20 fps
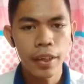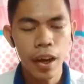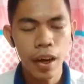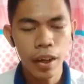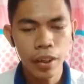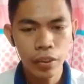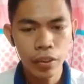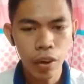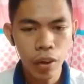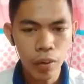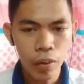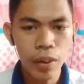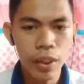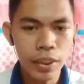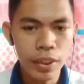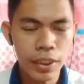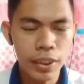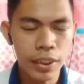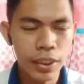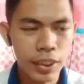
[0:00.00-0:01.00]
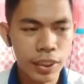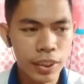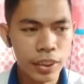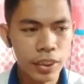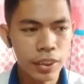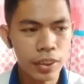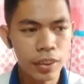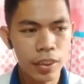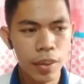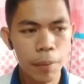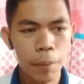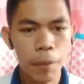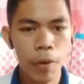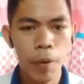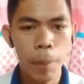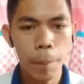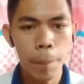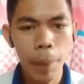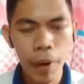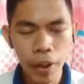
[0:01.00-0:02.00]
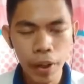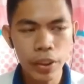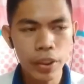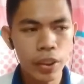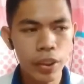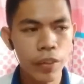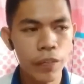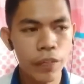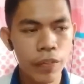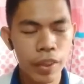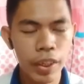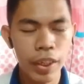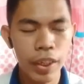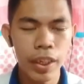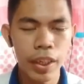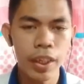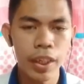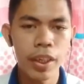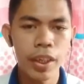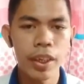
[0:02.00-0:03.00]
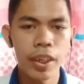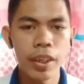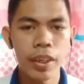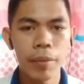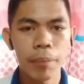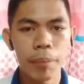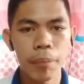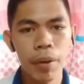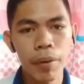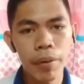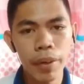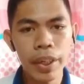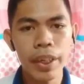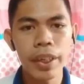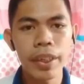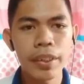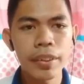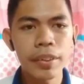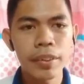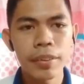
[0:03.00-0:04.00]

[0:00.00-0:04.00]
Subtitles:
our corals is part of the marine